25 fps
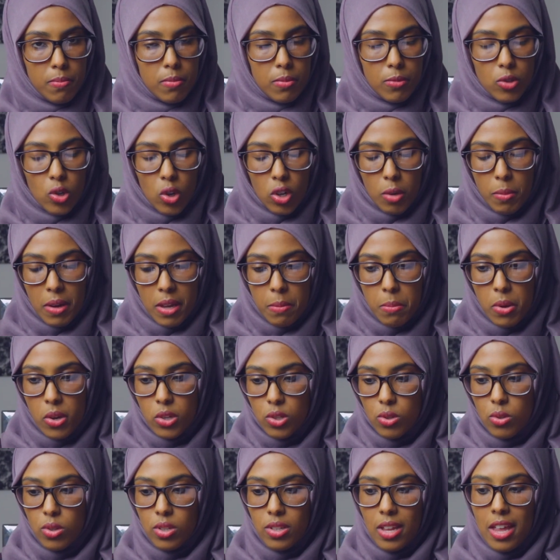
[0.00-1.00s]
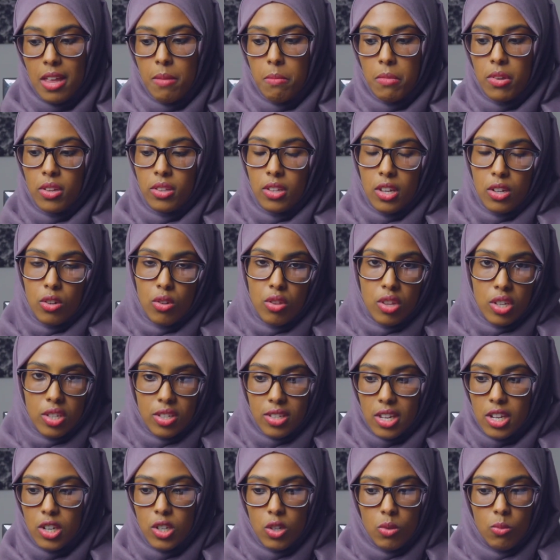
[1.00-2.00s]
talking about your personal statement, another
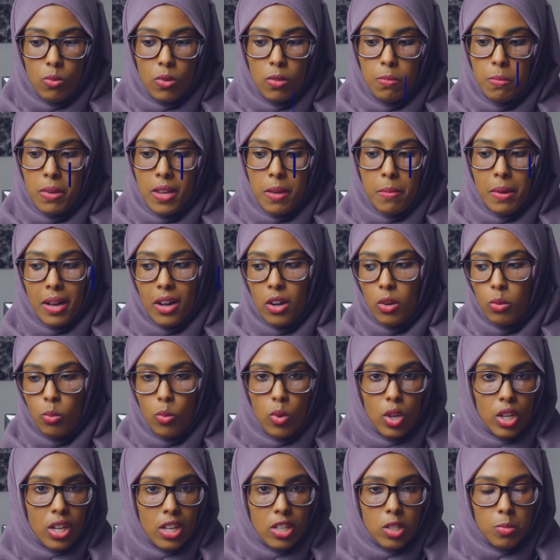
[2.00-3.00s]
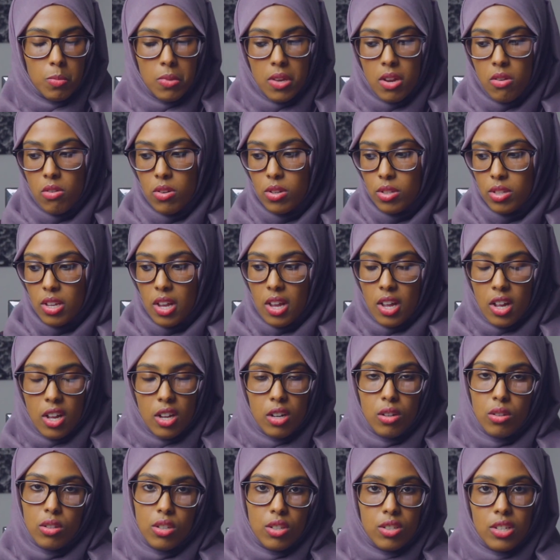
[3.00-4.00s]
station would be about work experience,
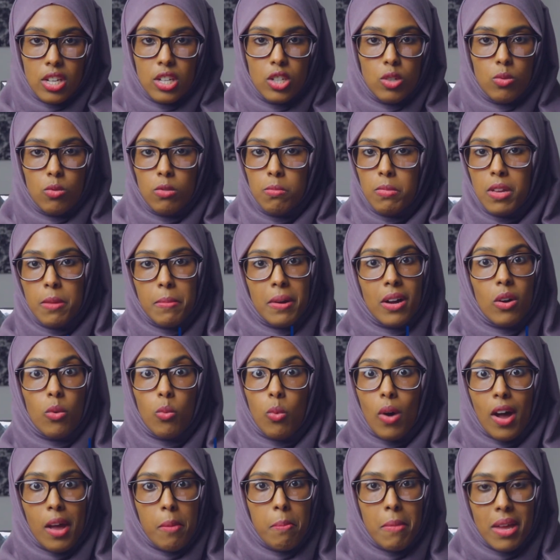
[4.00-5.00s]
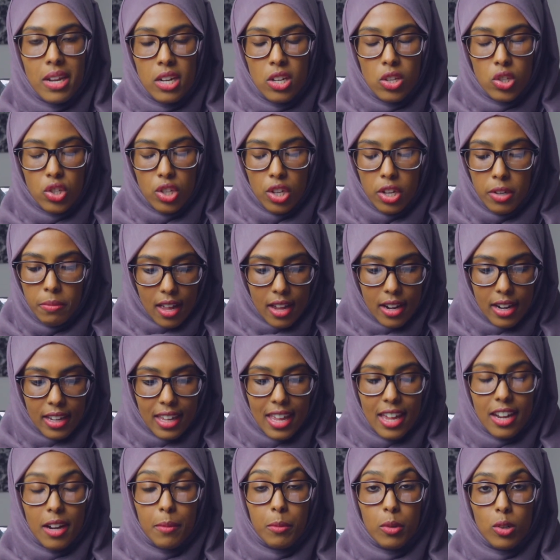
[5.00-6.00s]
another station would be about why medicine. And
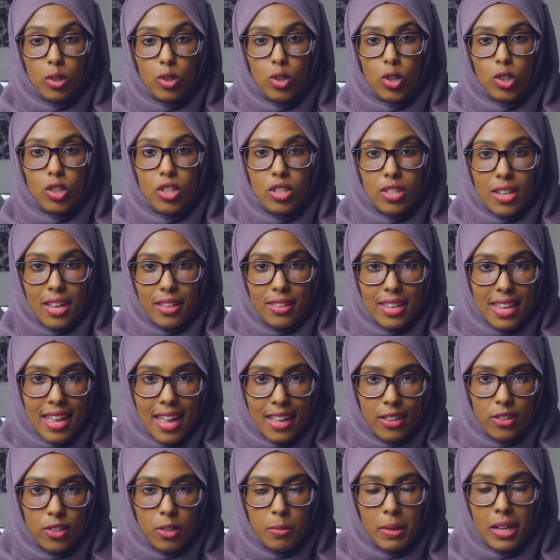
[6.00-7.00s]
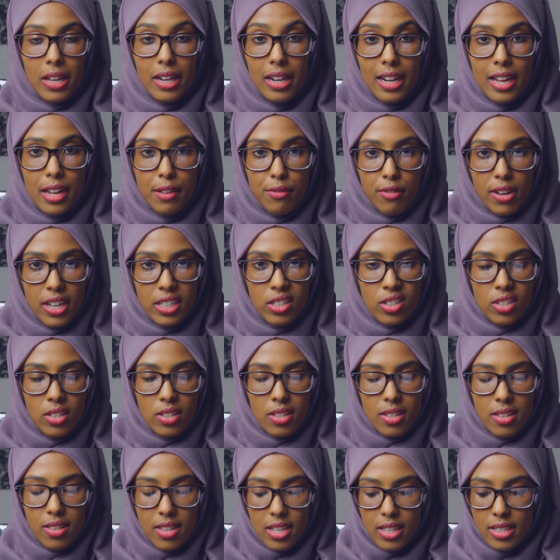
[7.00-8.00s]
again, I'm going to talk this at the end about life
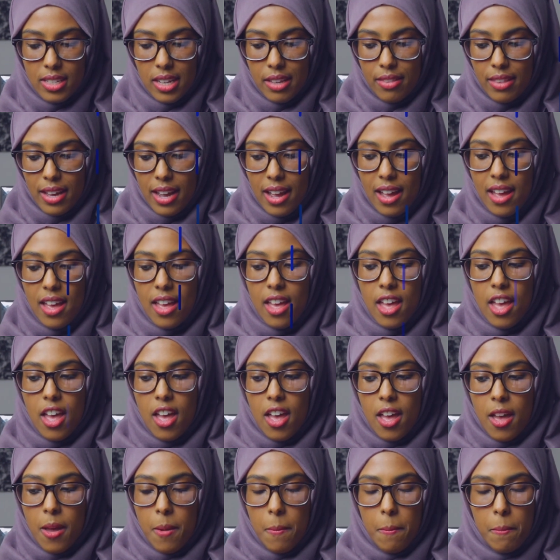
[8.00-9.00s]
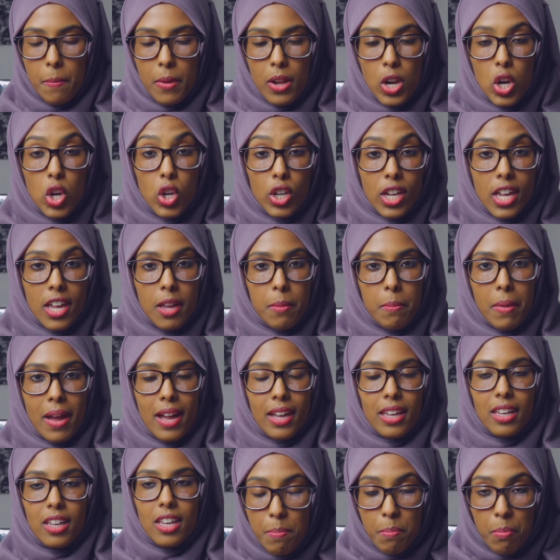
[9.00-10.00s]
lessons and things like that. But looking
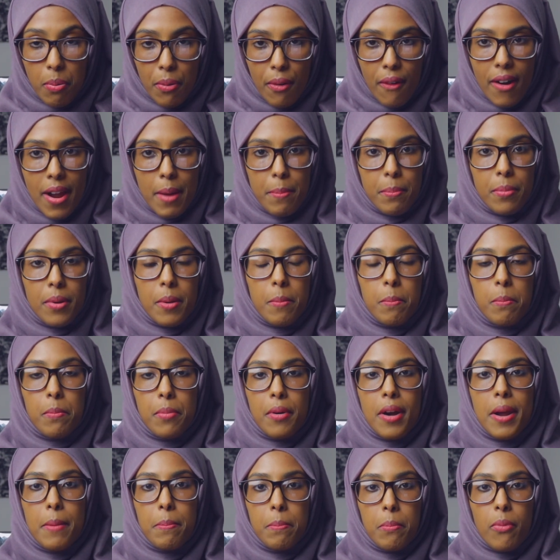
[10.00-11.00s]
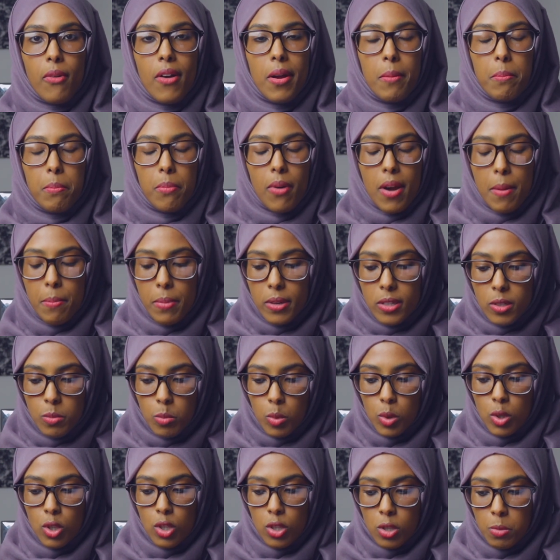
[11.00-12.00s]
back, prep as
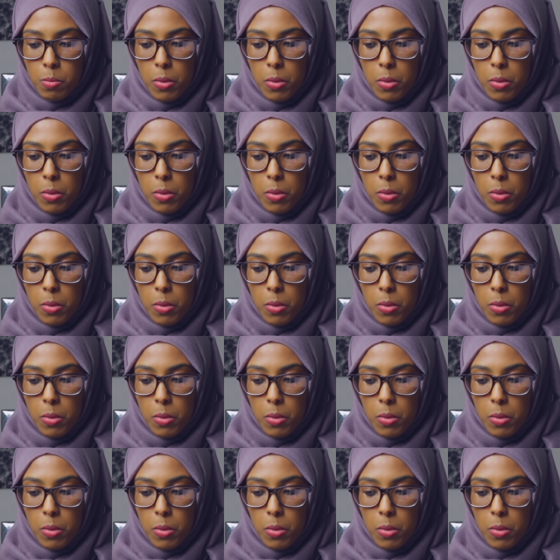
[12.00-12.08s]
much as